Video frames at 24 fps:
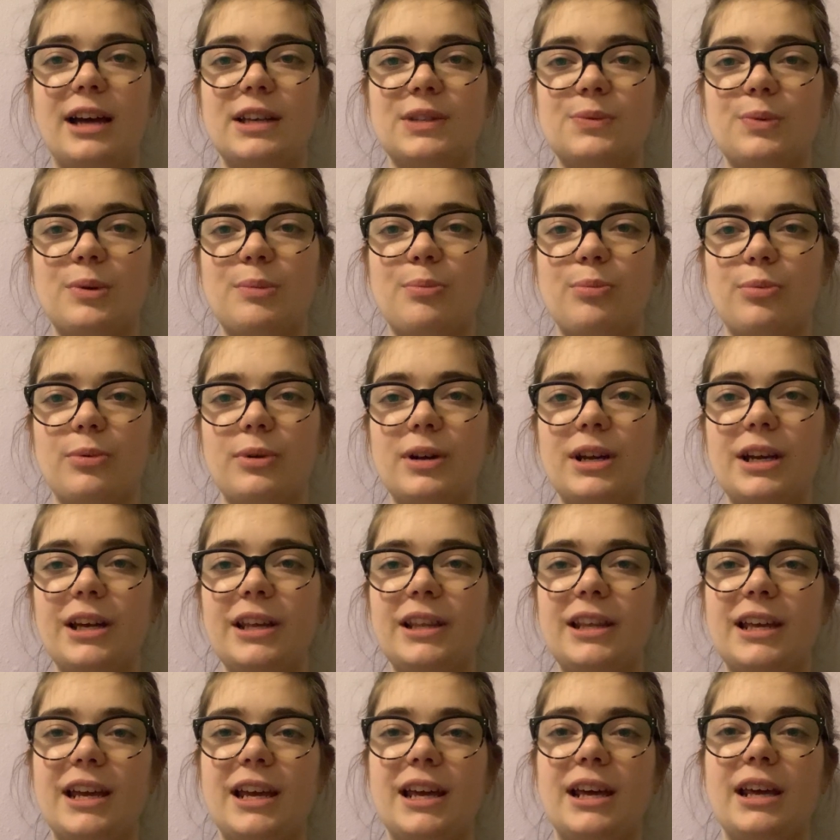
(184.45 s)
as we breathe
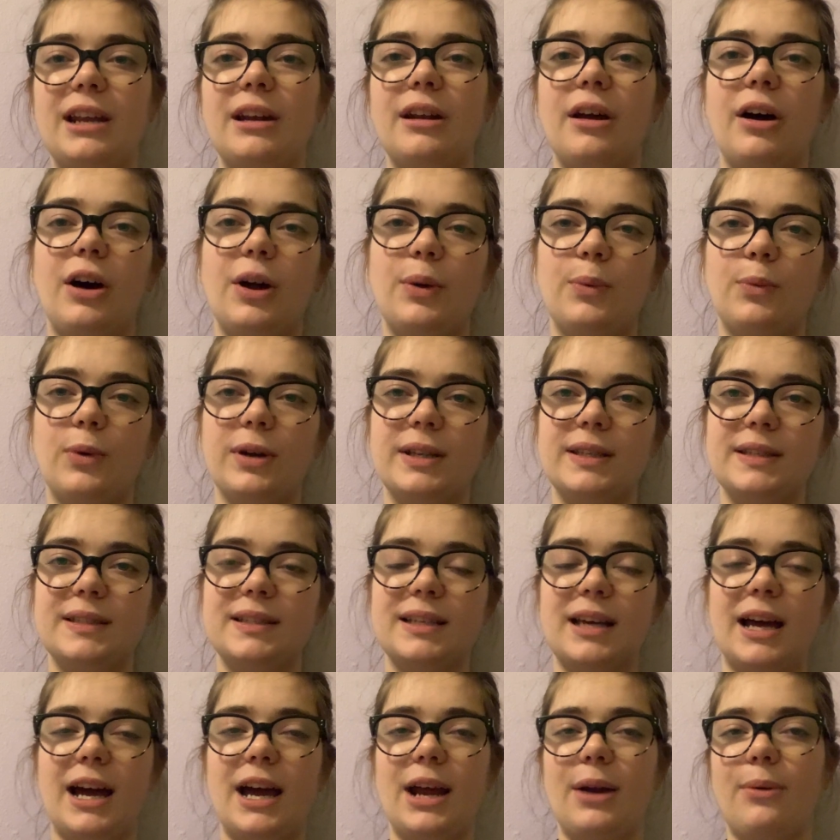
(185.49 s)
in on one
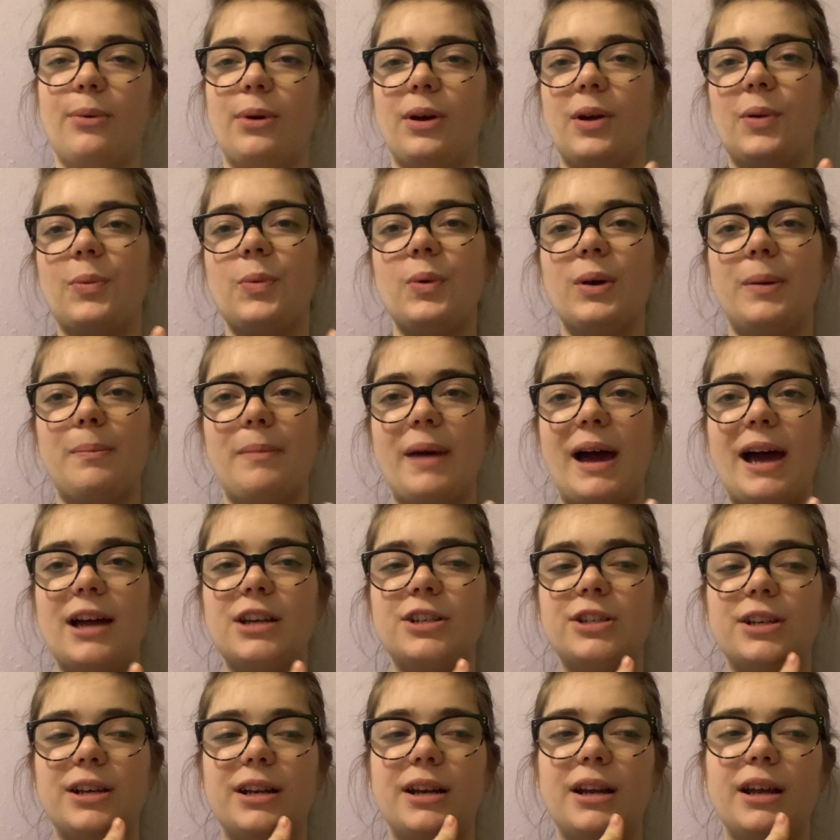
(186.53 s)
side, we're going to
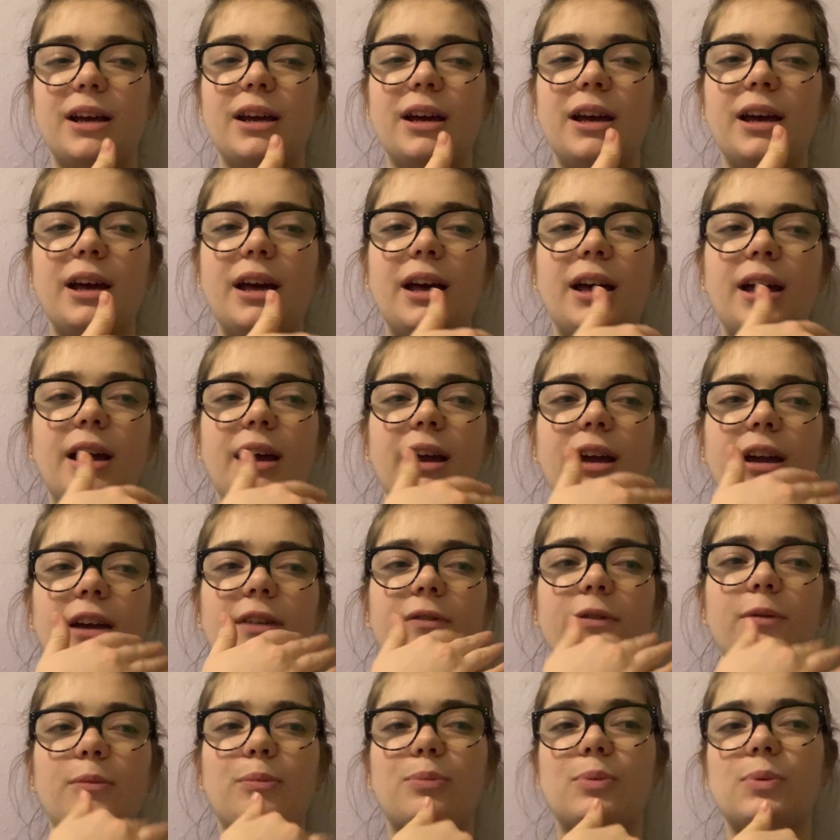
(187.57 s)
imagine kind
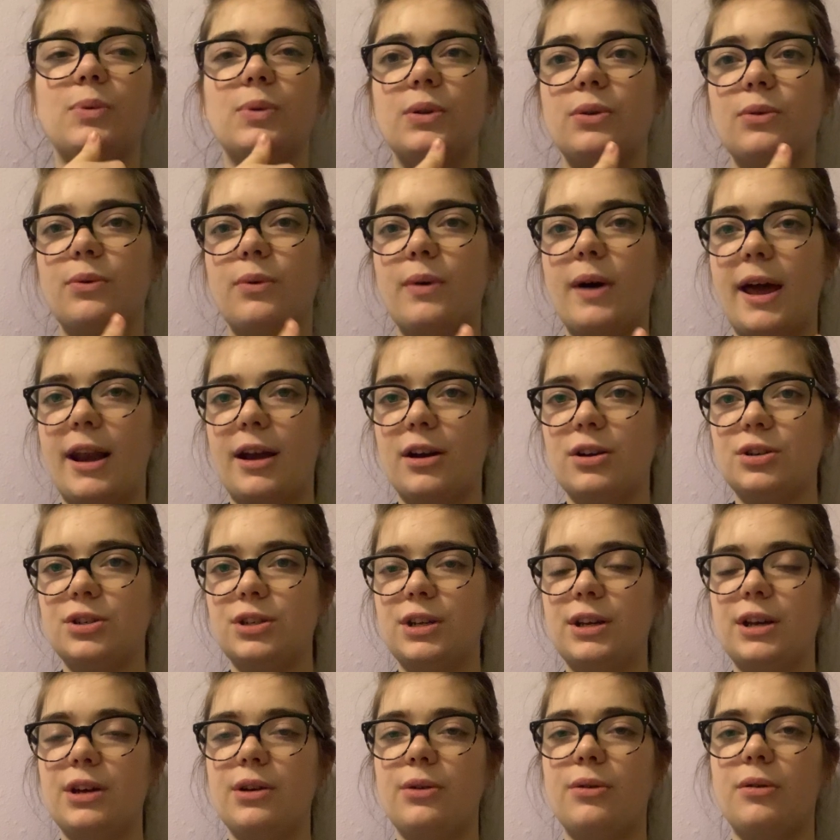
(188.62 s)
of a blue
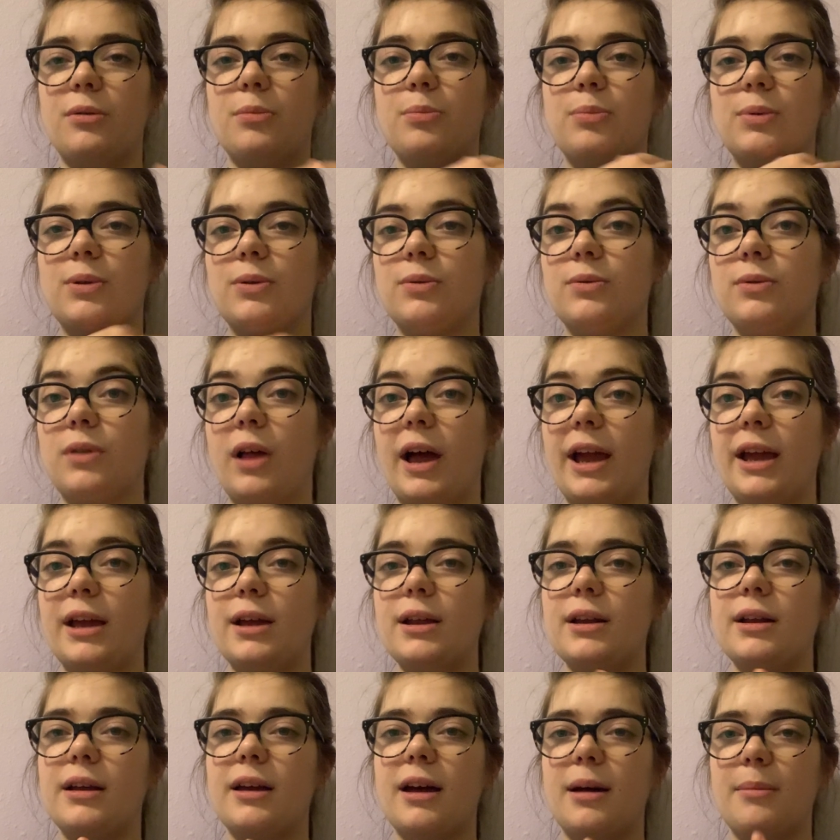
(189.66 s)
energy or blue light
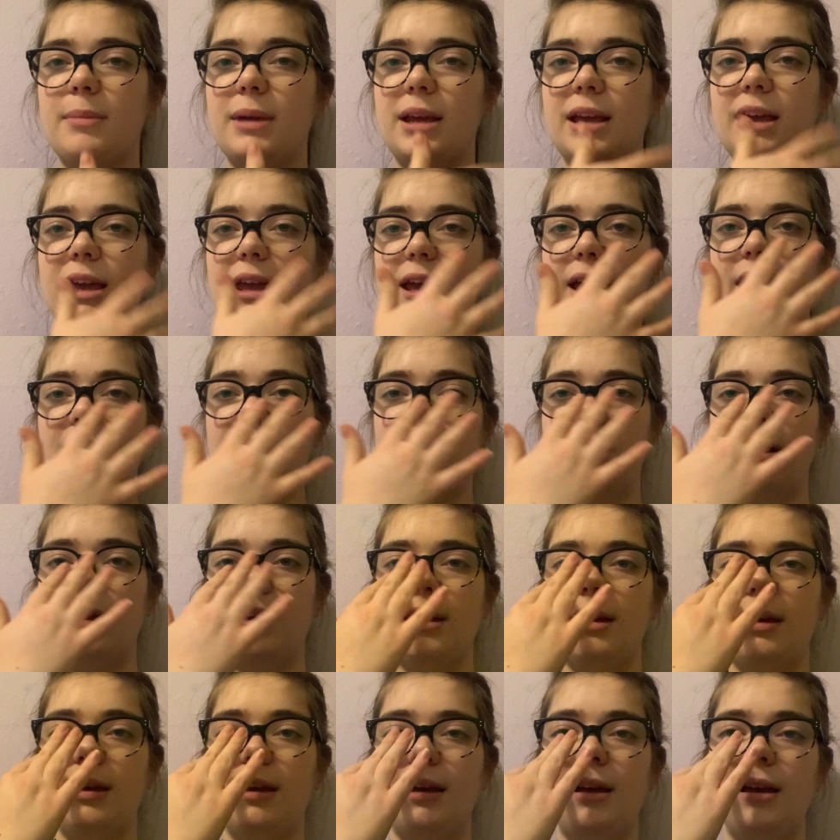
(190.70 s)
coming in,
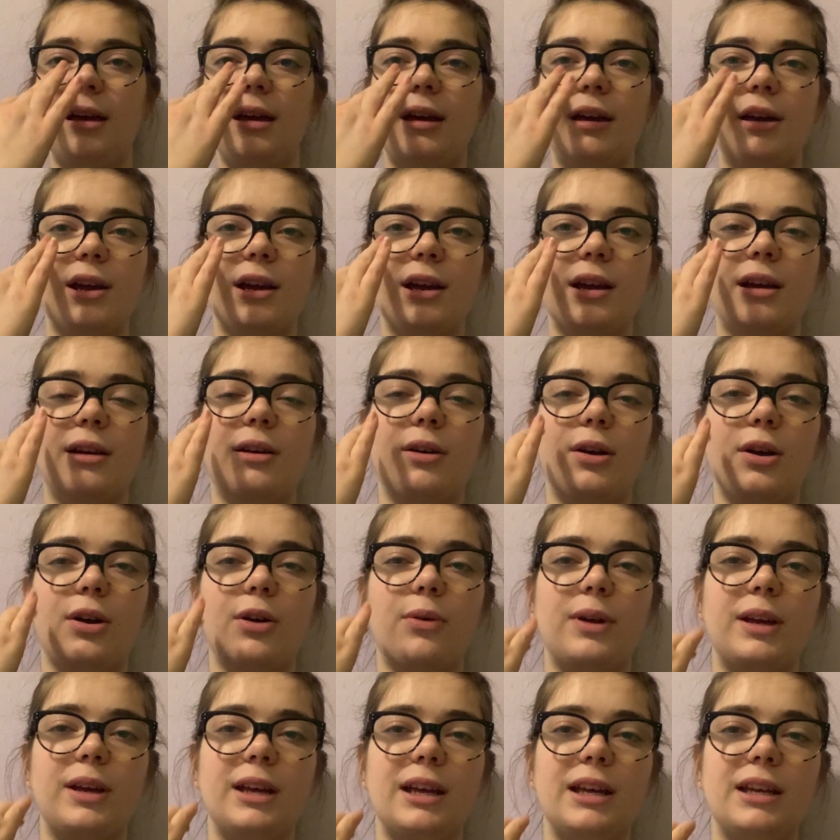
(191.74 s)

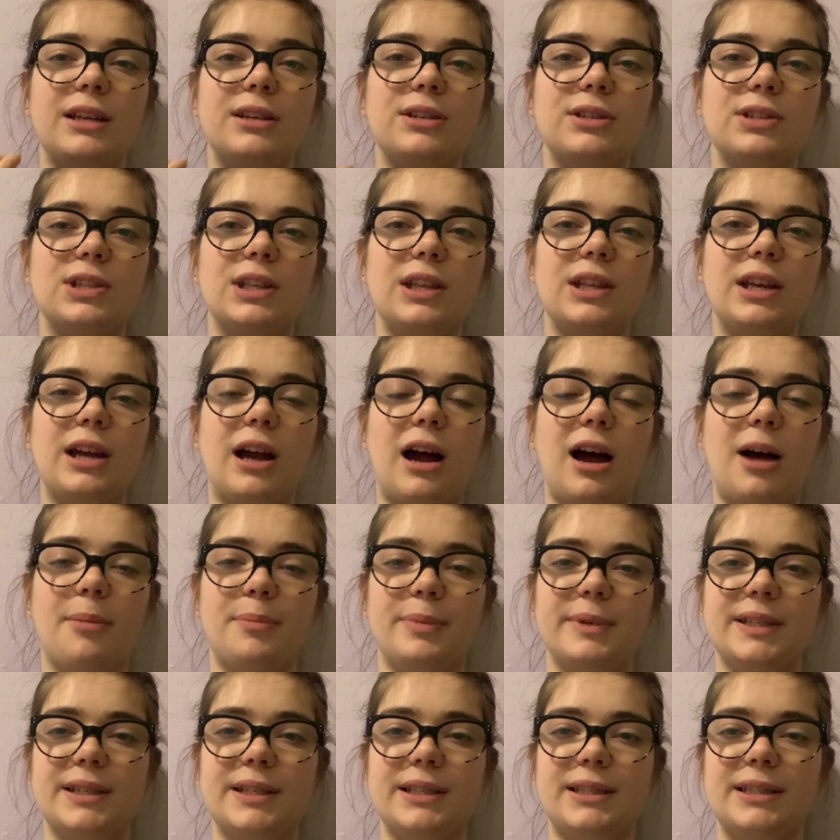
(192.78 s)
going into the
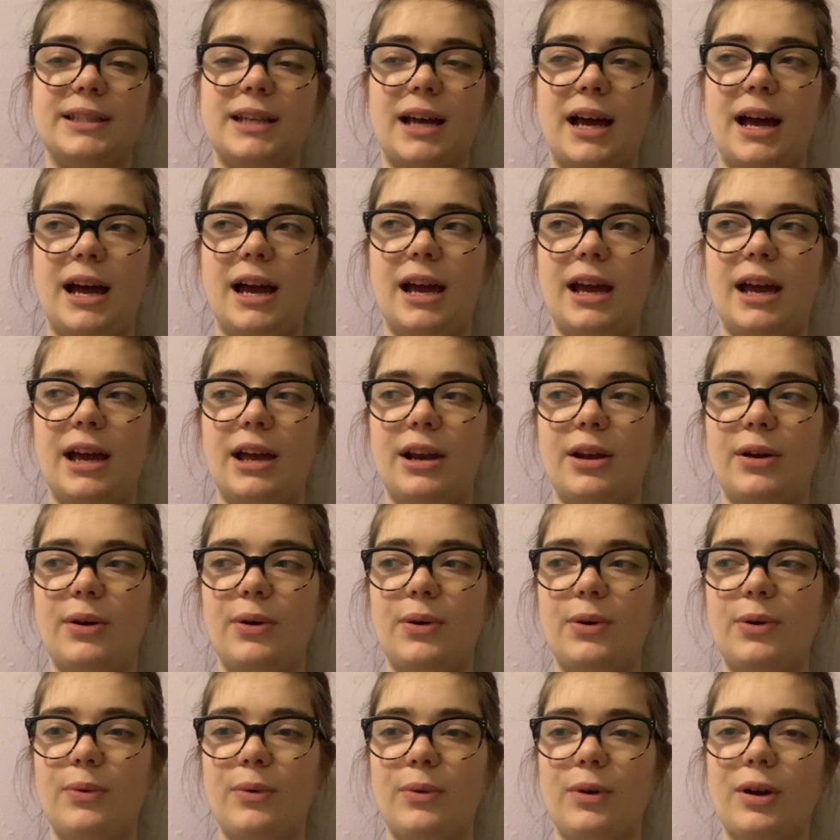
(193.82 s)
opposite side,
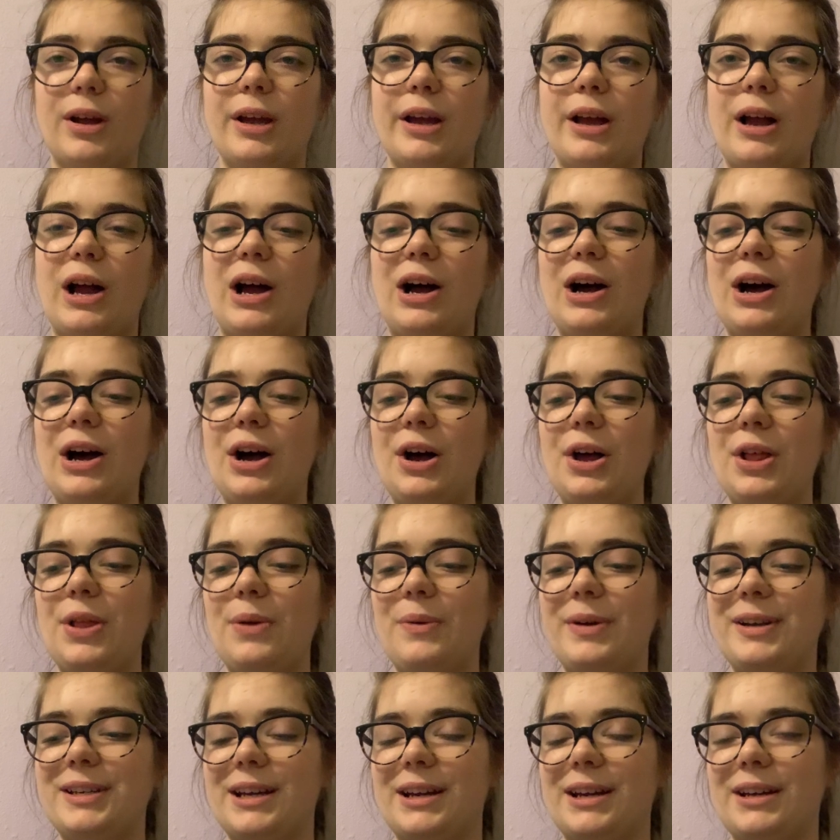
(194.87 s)
working all the
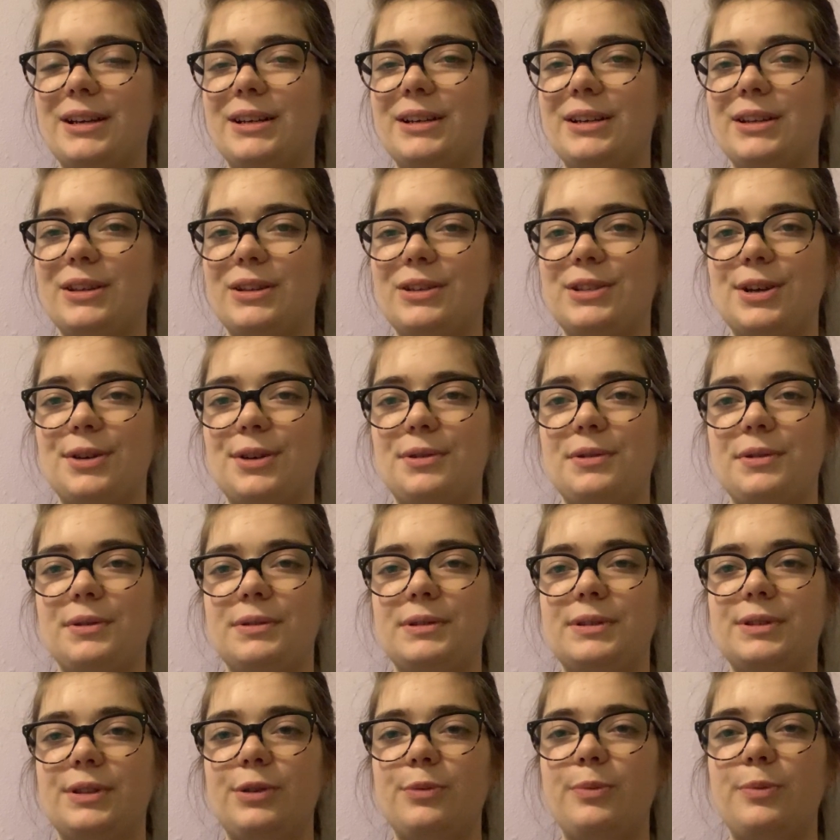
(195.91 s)
way down into the toes,
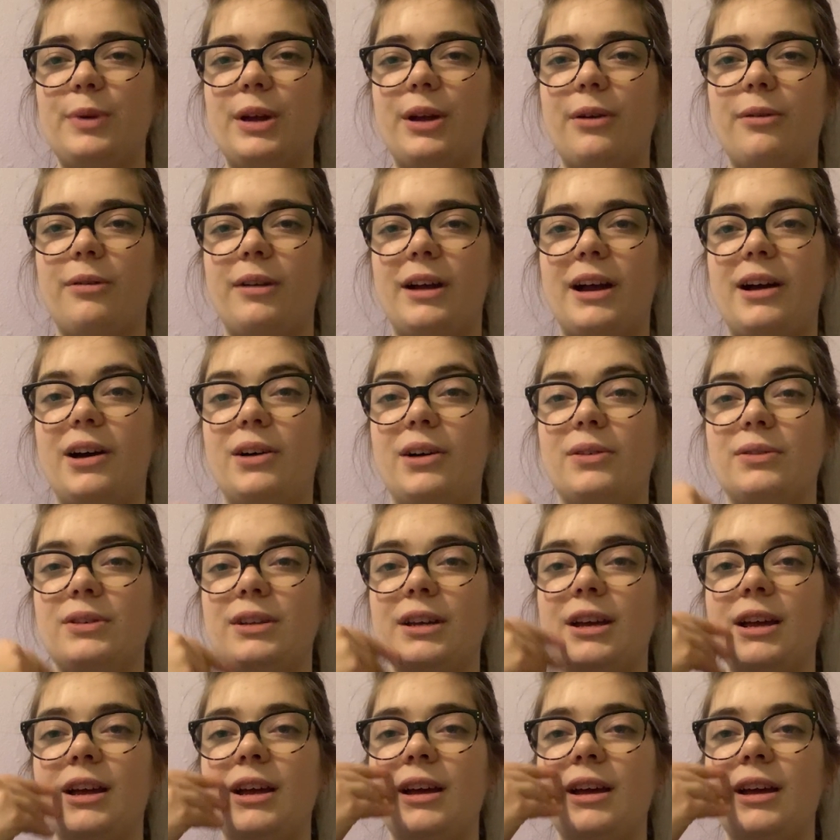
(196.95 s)
looping around,